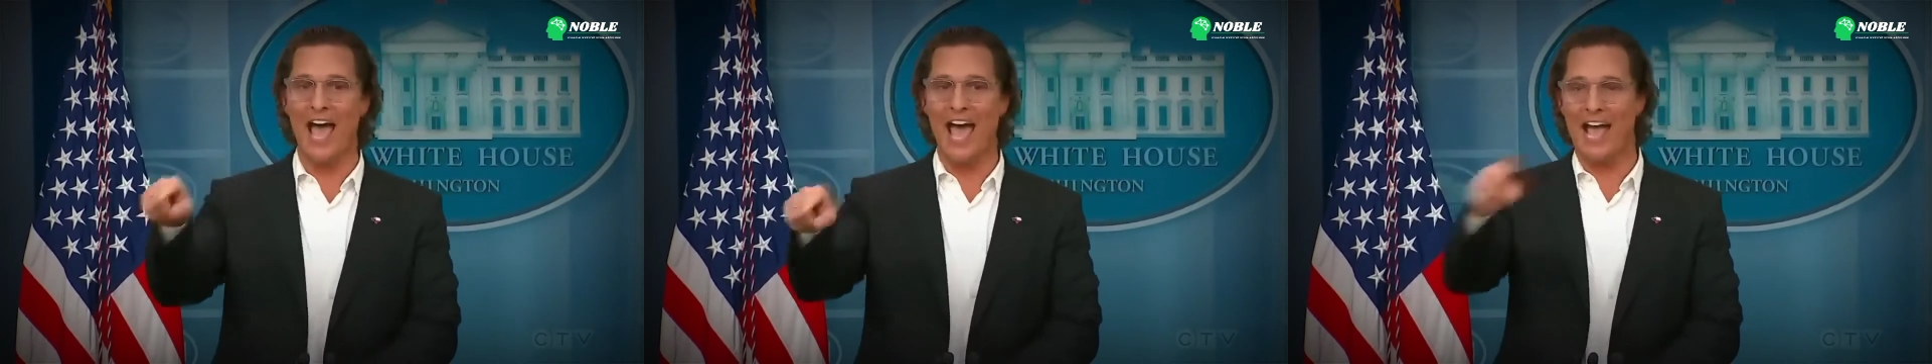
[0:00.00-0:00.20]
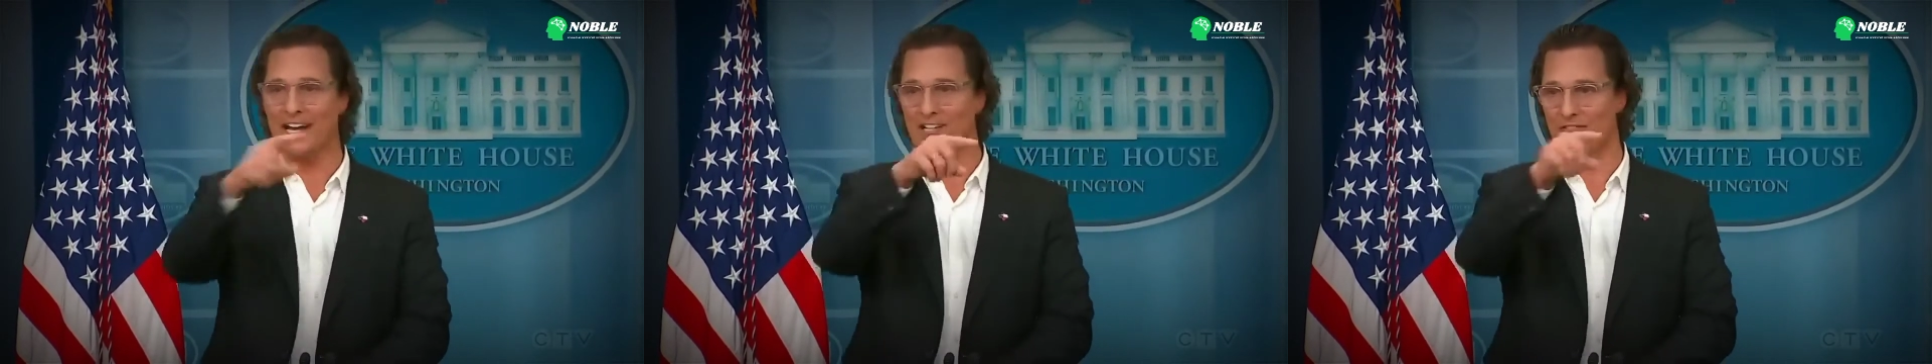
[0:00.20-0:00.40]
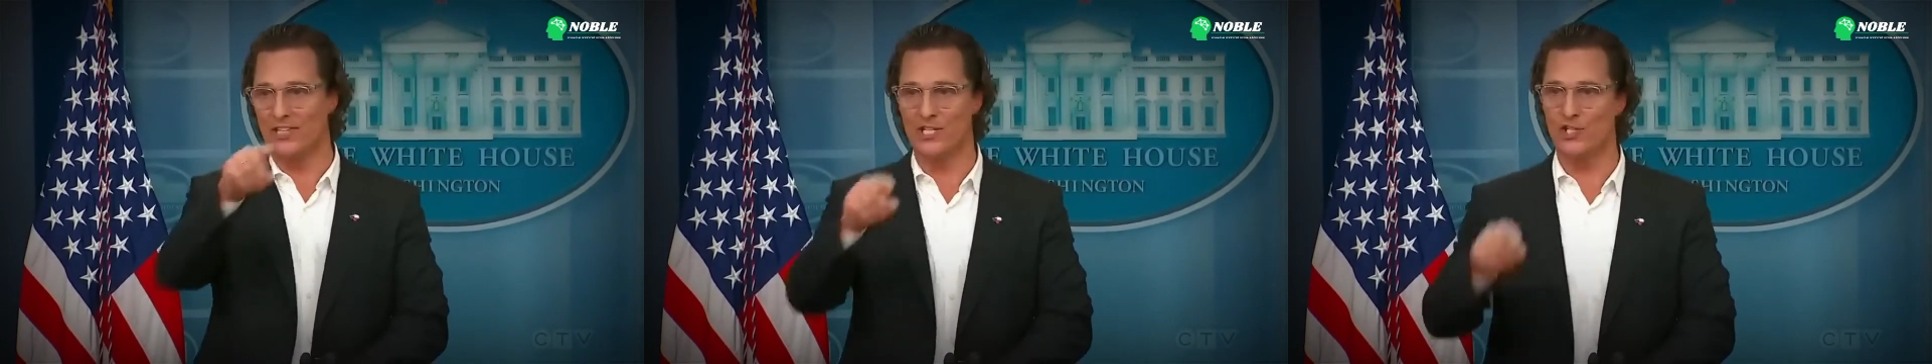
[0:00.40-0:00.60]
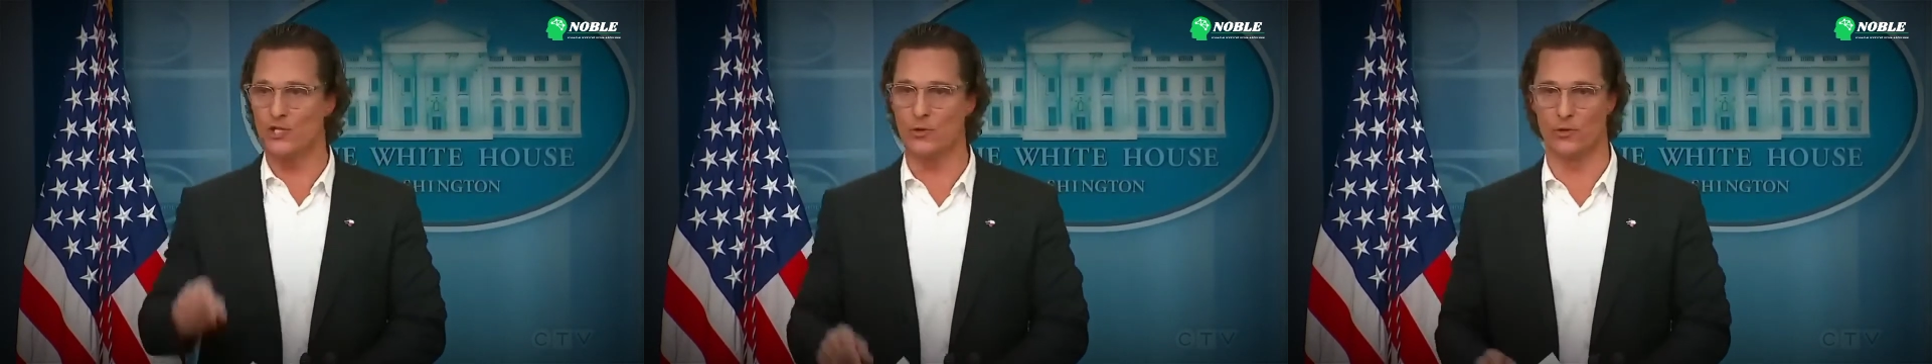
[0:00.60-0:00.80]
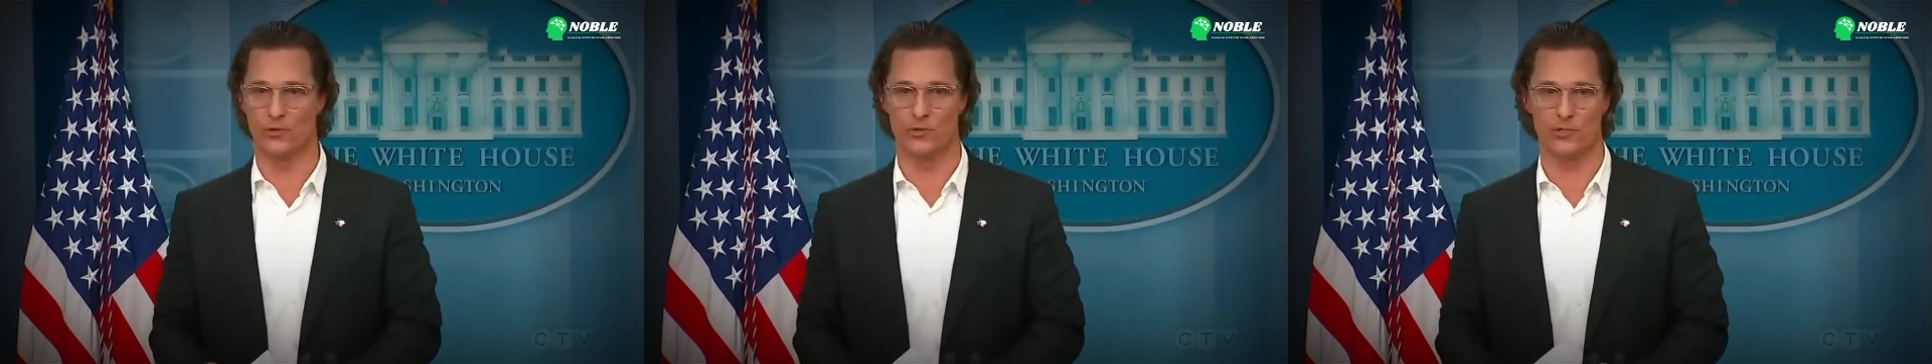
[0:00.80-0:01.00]
act of these
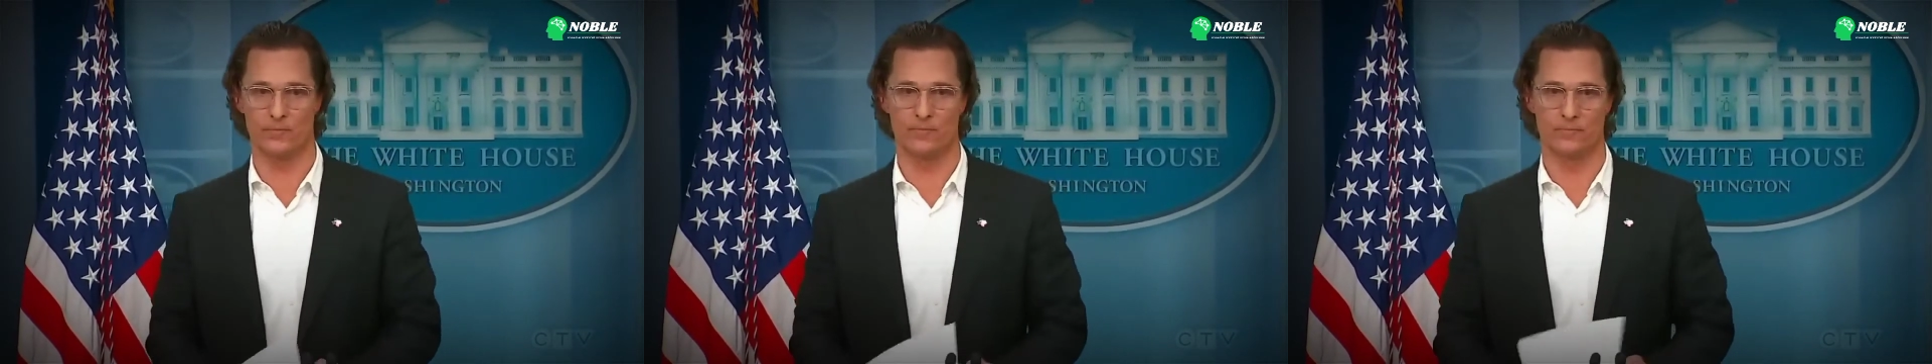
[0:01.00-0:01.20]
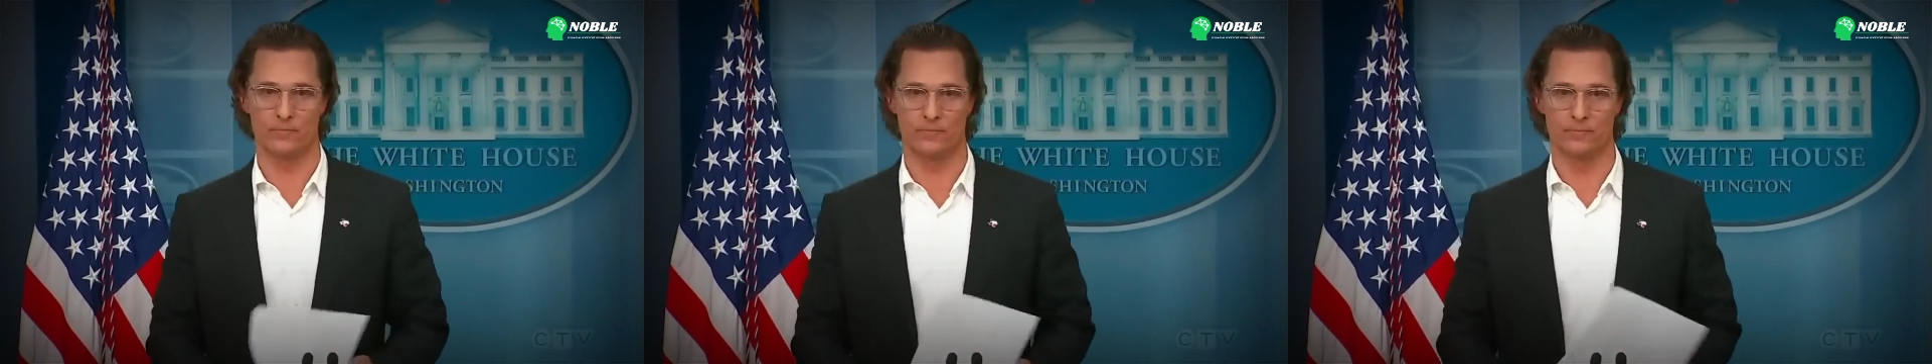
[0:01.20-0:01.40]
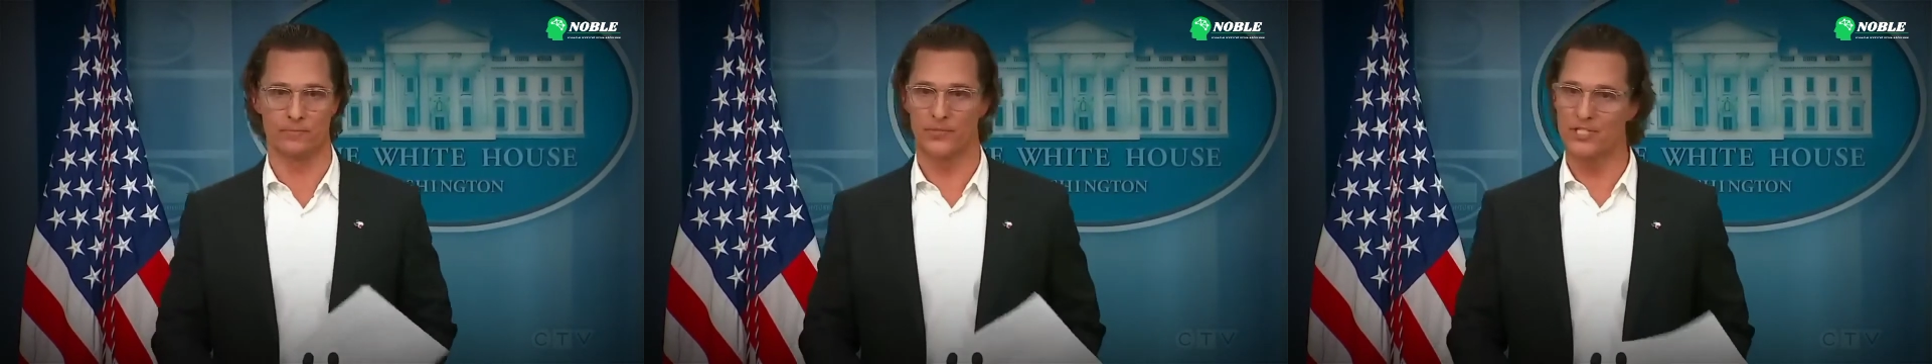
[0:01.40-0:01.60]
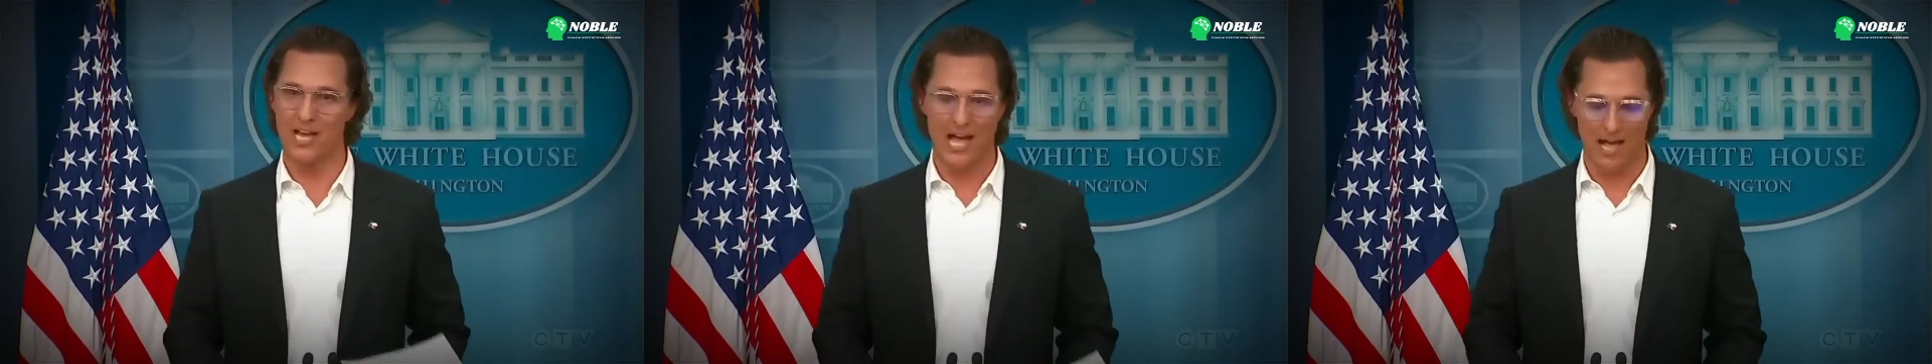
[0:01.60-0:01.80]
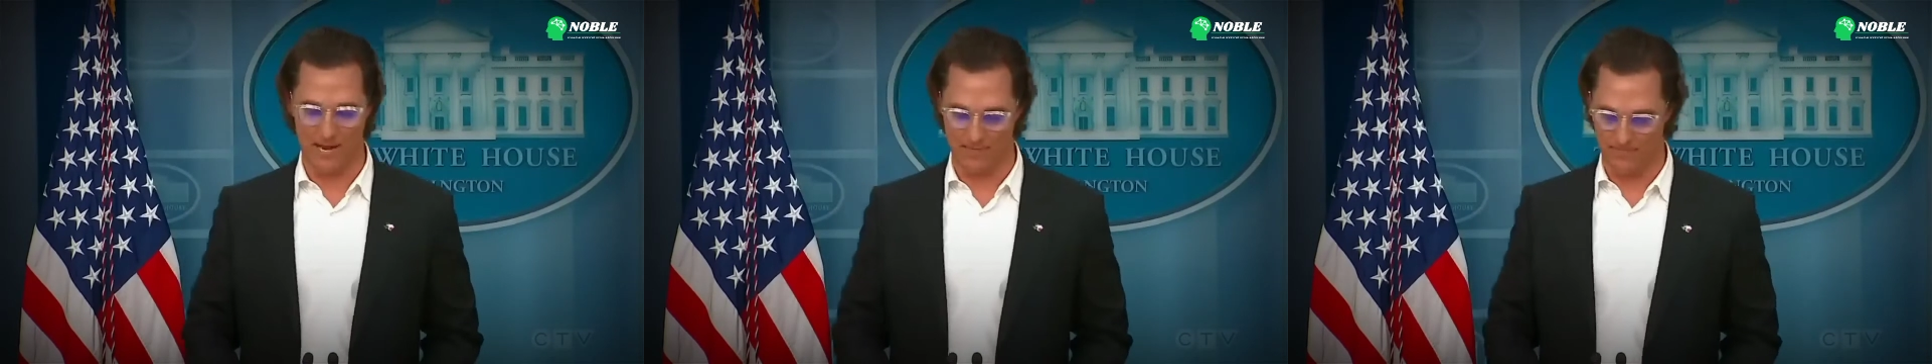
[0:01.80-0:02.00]
shooters. It's
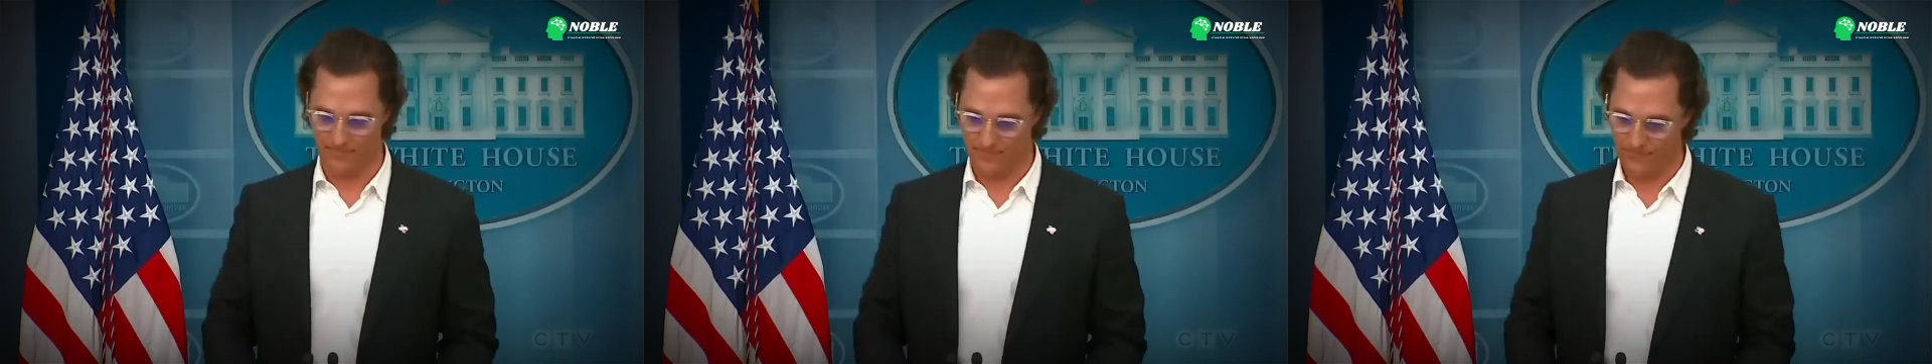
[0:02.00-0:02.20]
not.